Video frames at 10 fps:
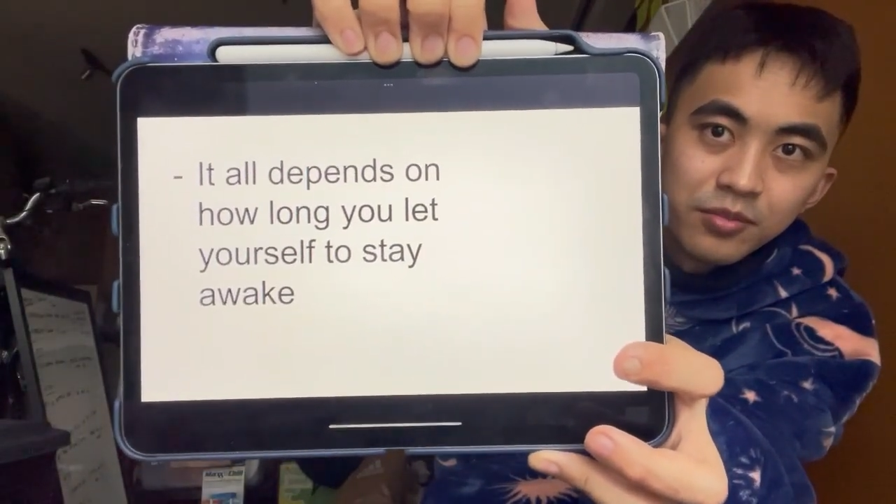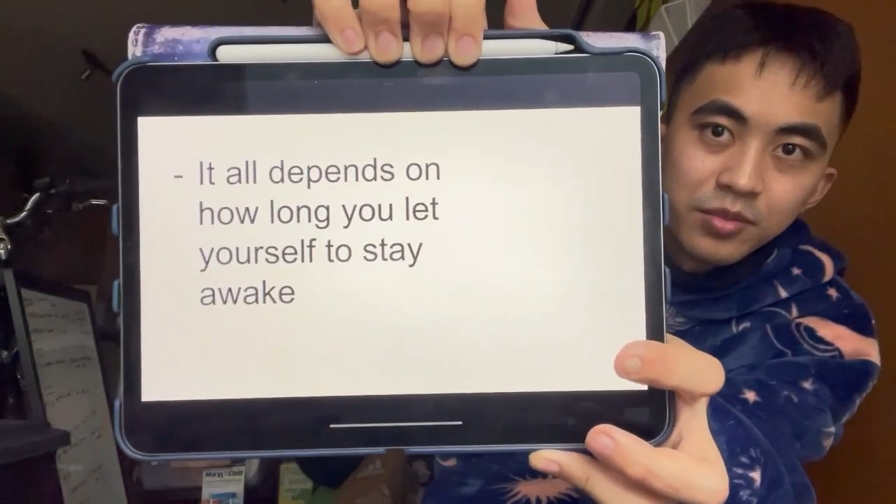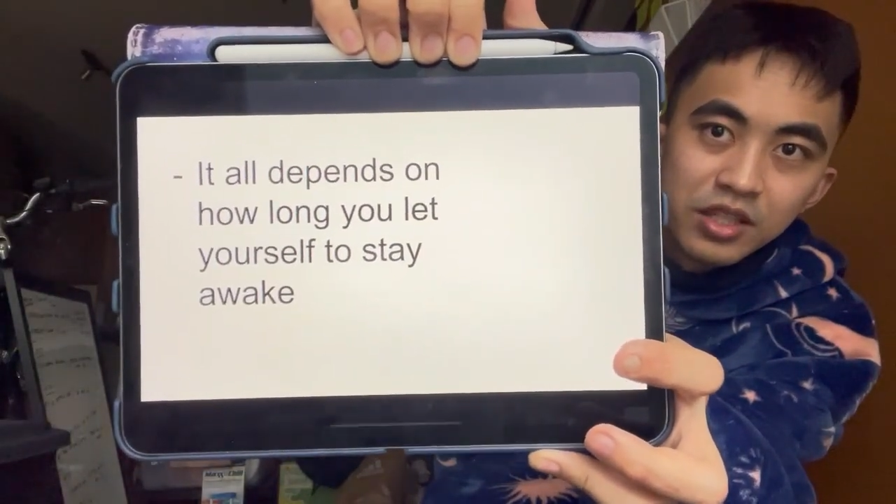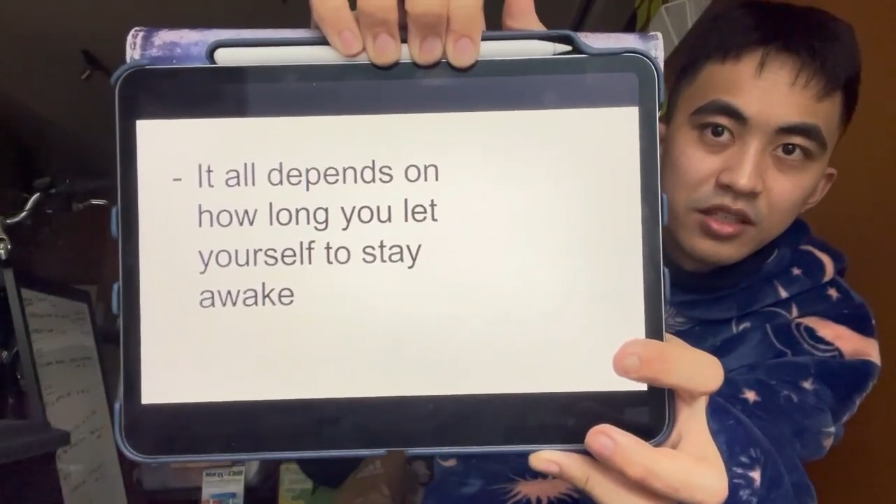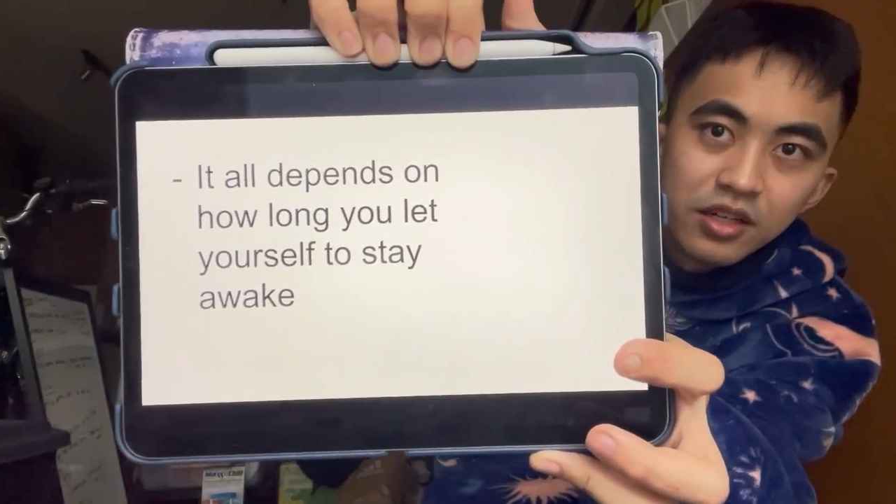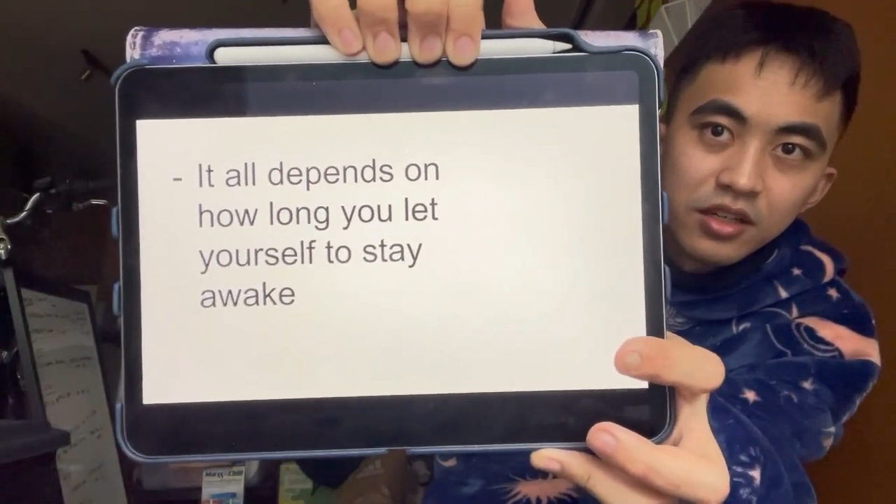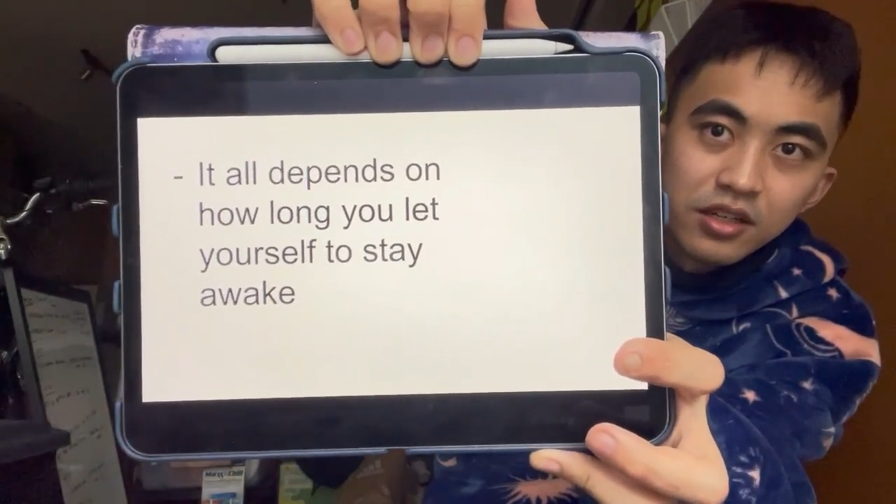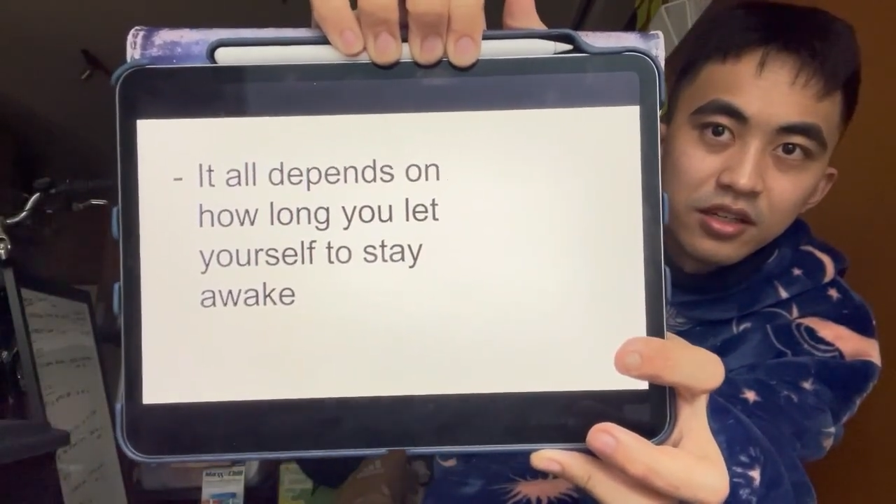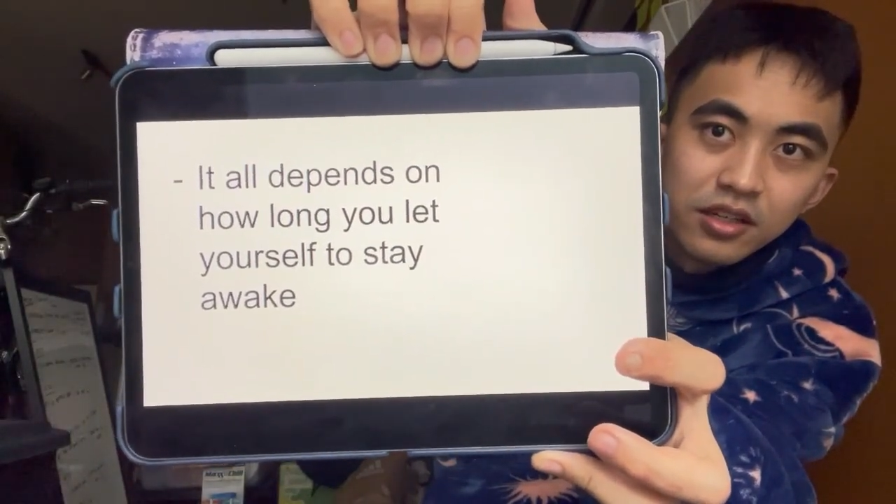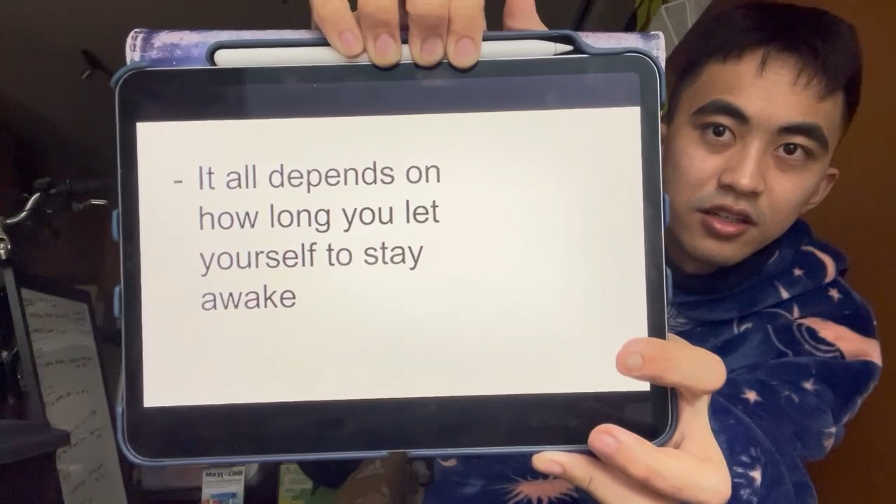
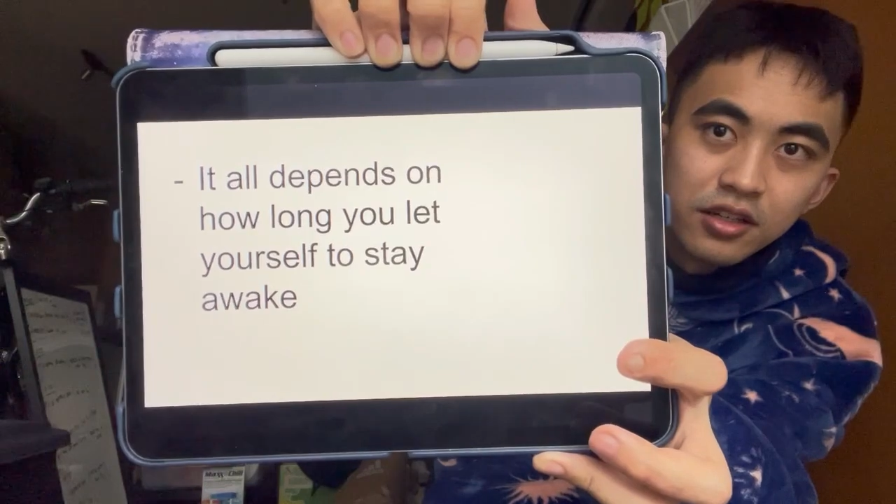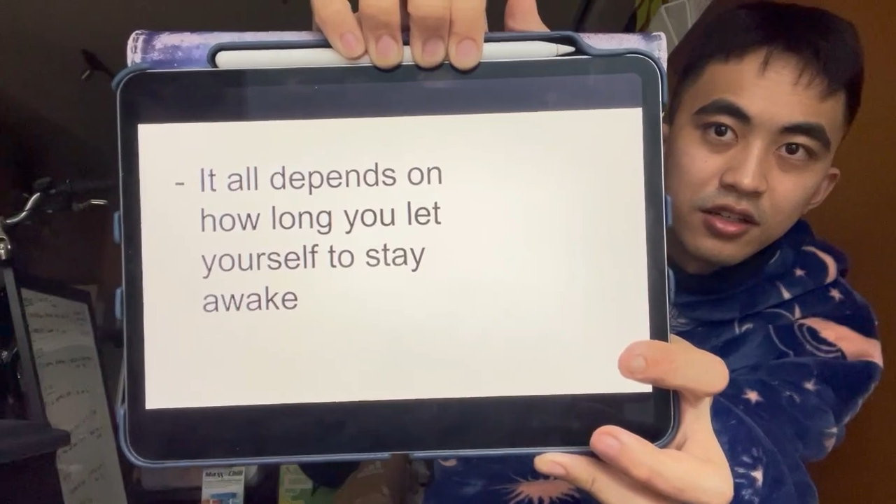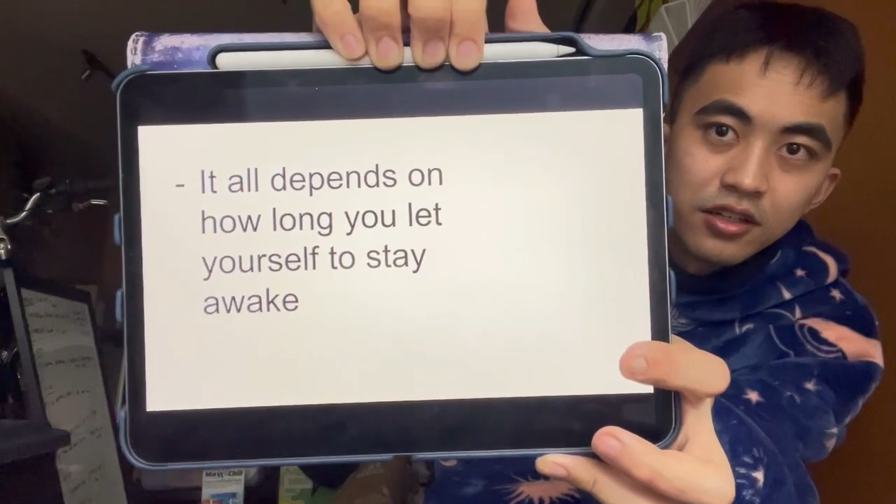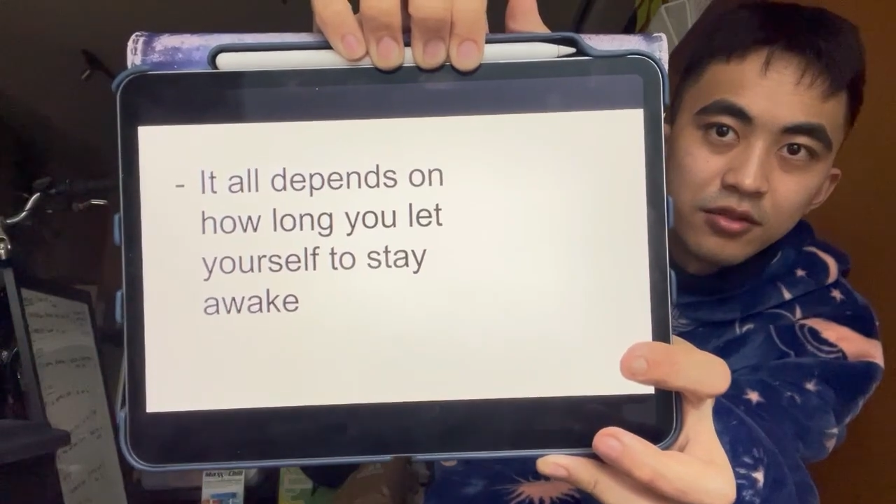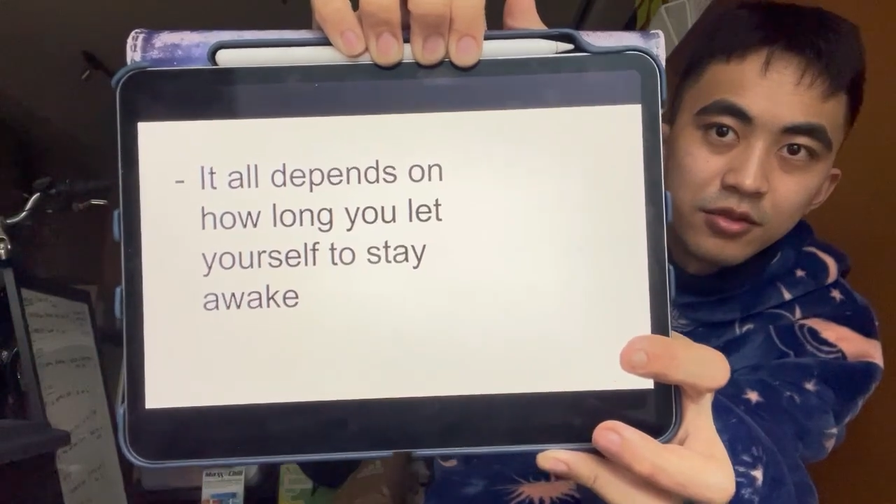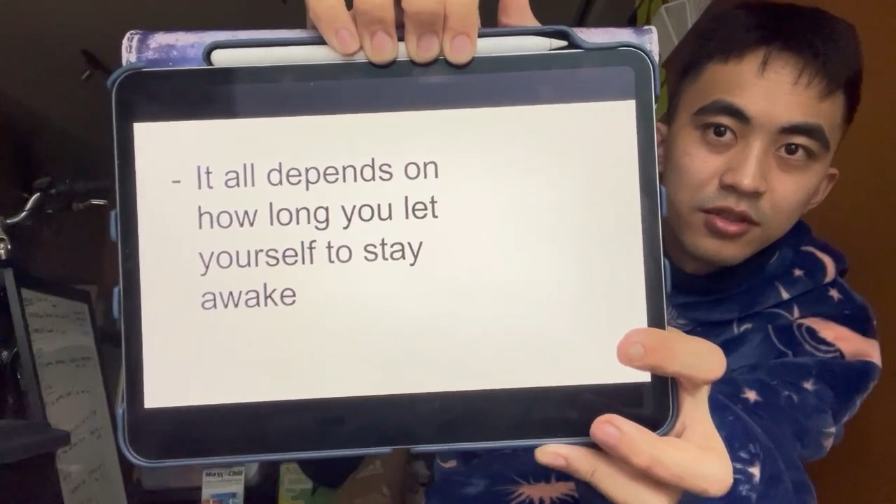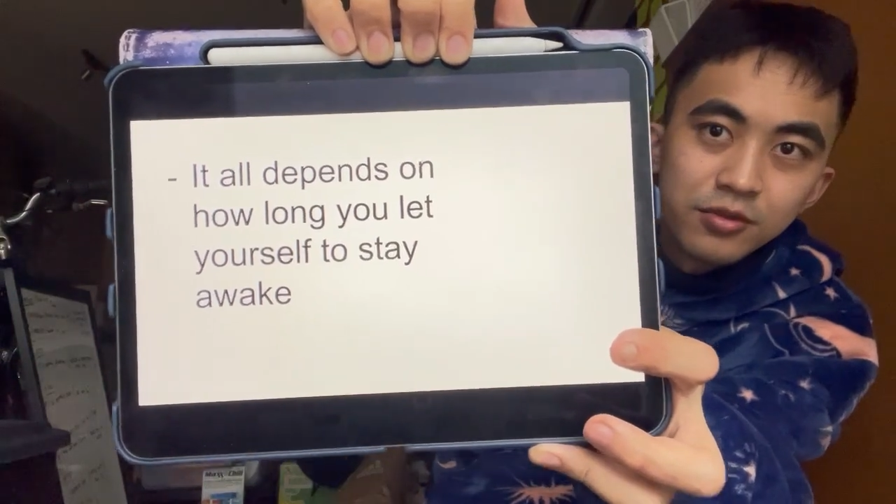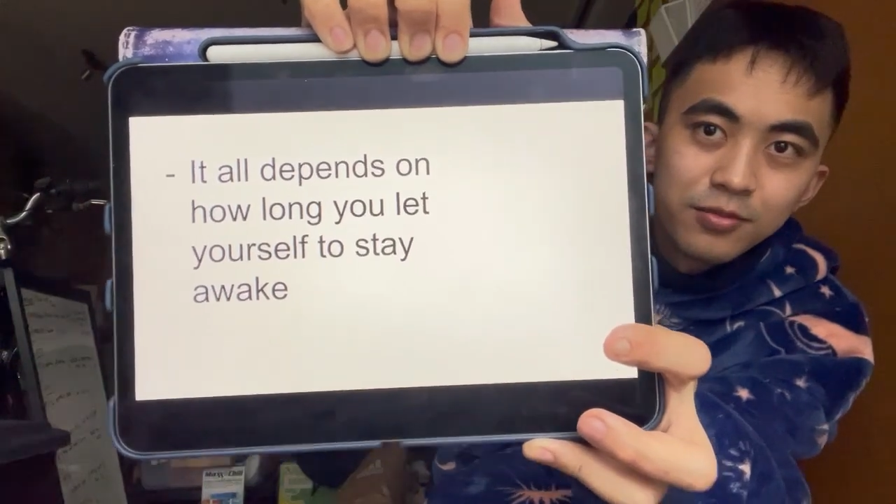because, what?